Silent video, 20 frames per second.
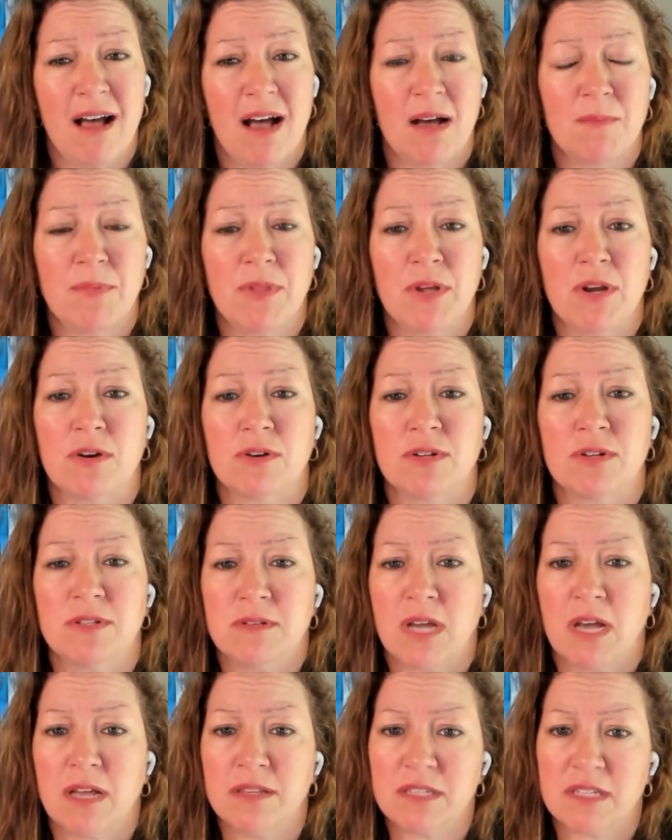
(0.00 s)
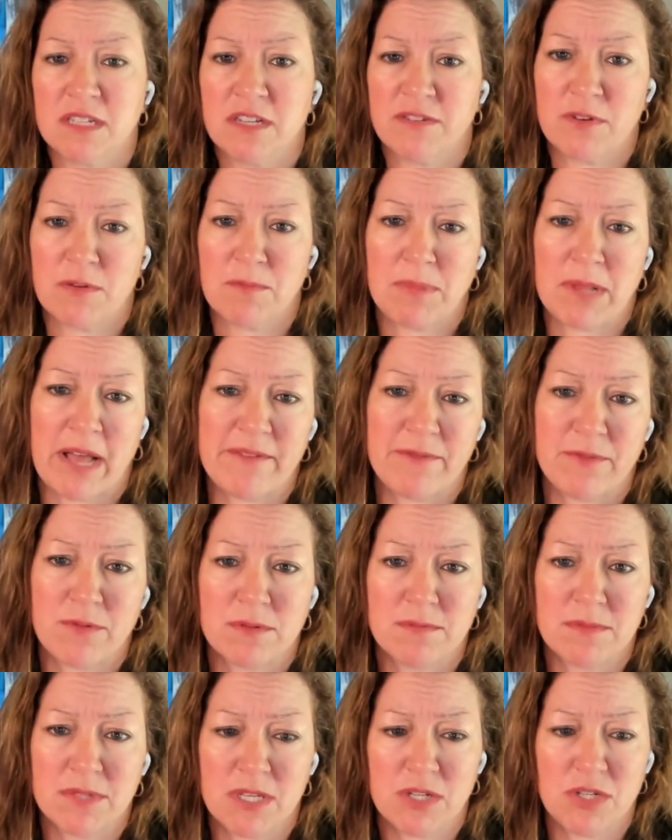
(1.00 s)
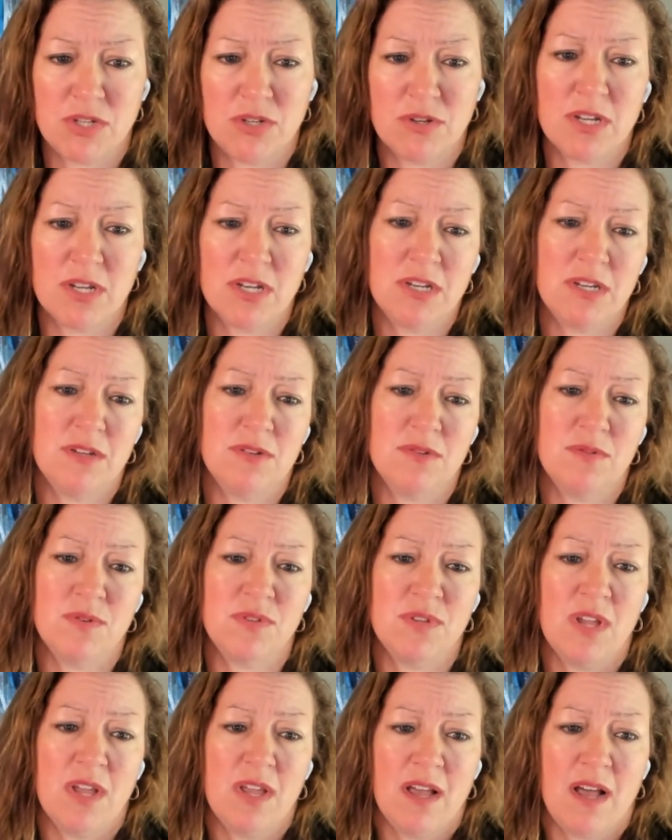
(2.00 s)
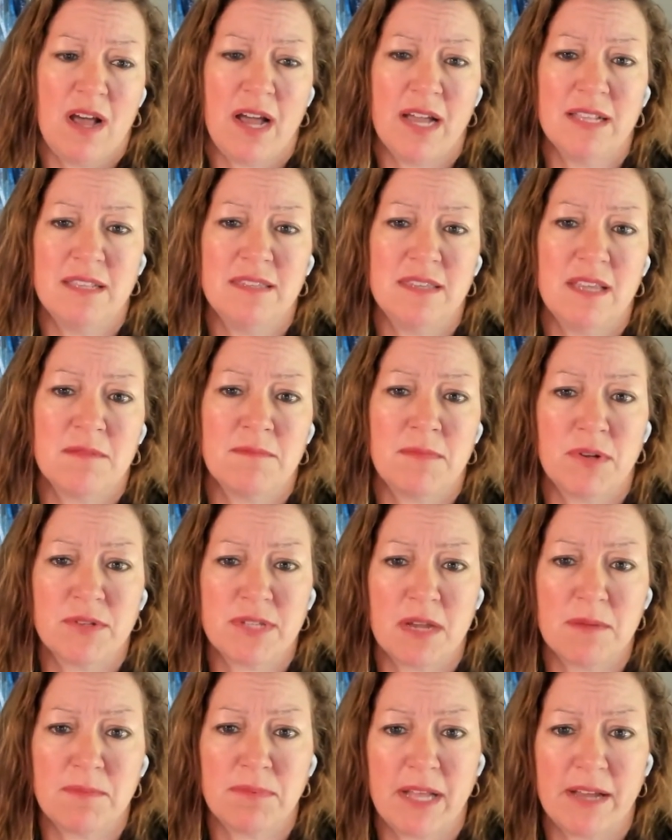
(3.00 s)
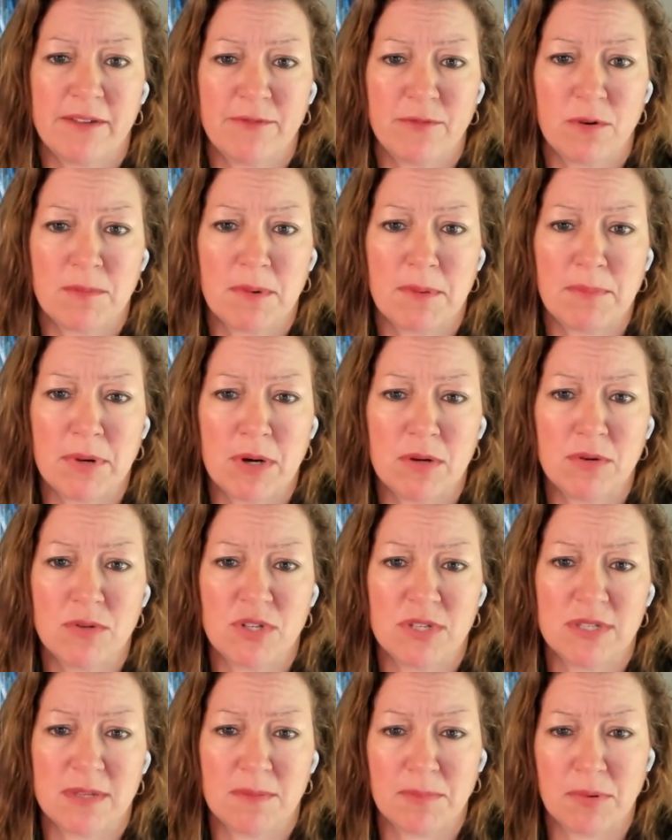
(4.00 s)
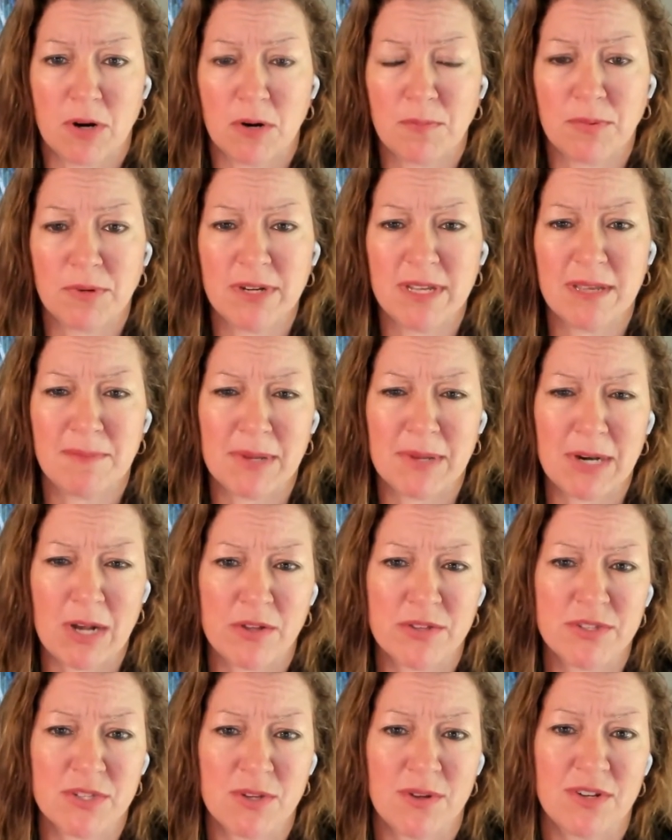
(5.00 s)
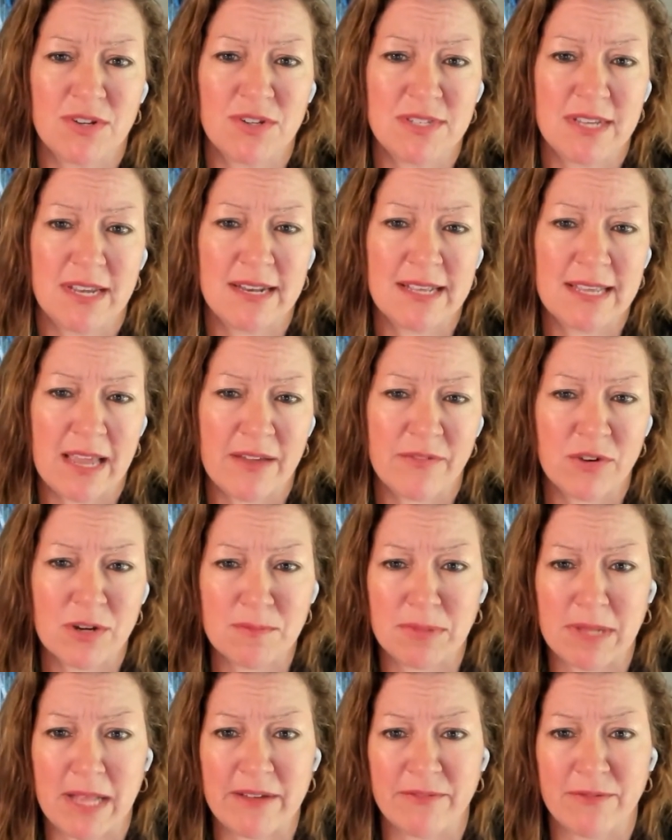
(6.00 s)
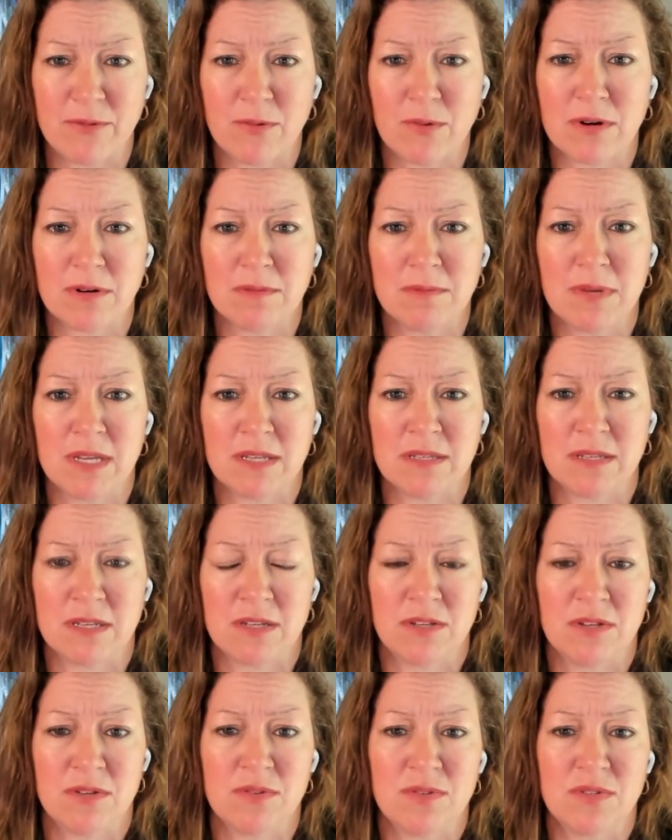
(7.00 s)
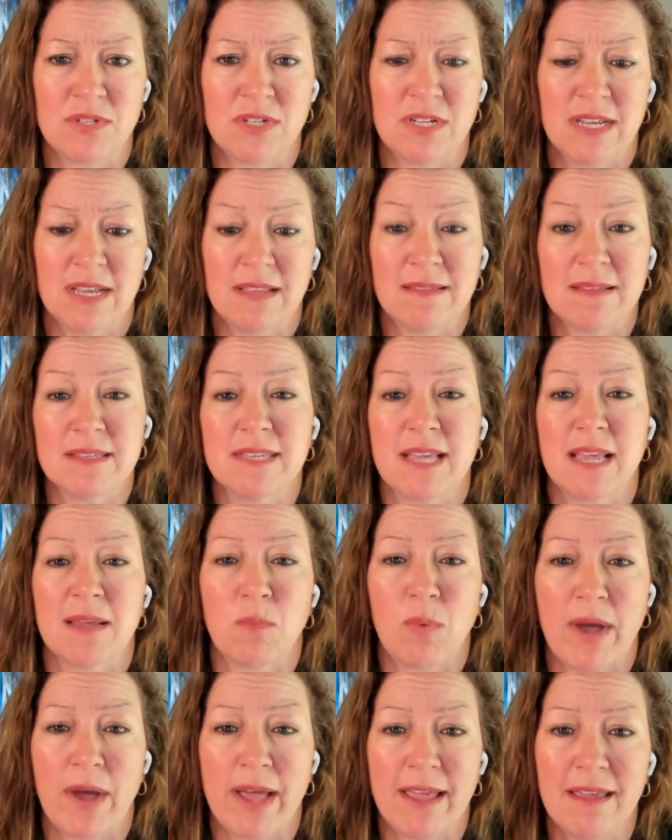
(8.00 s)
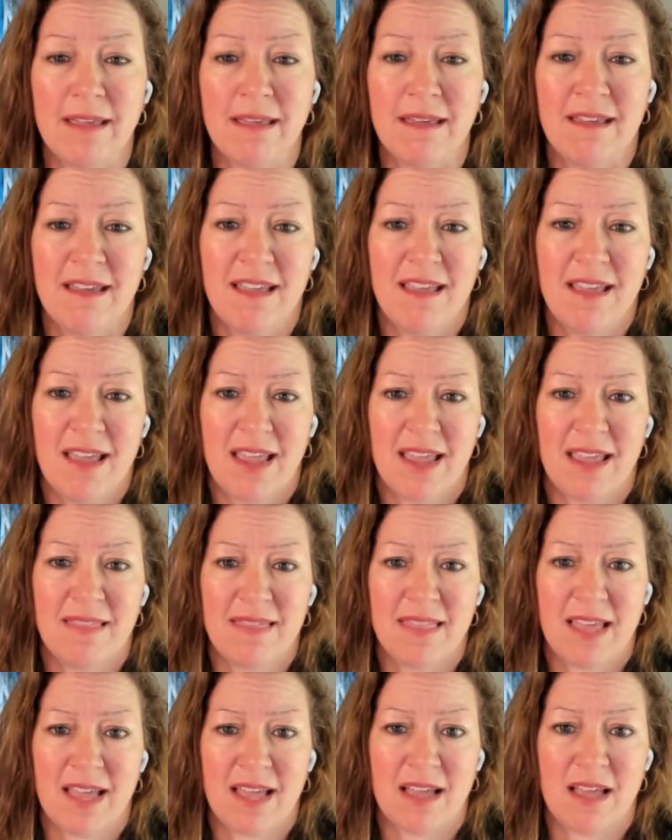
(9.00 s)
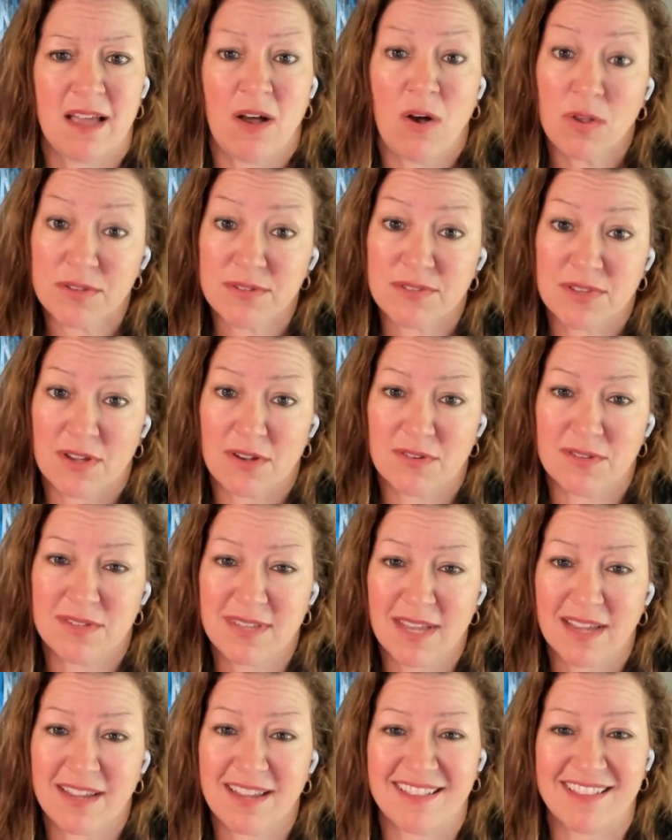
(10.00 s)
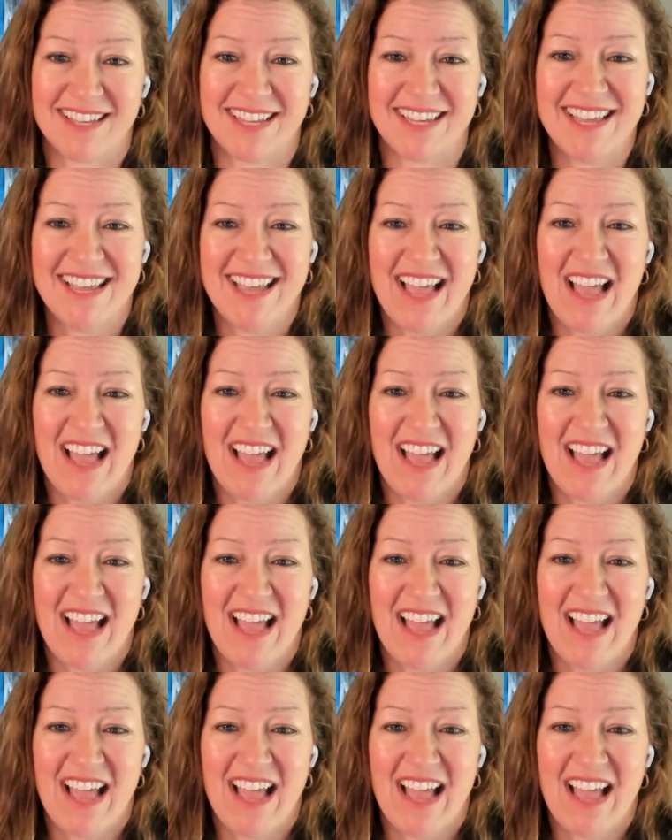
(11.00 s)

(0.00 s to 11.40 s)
There are tons of different platforms that you can use. I'd say a multi-platform approach is appropriate, but also understanding every platform isn't used in the same way. And that also, secondly,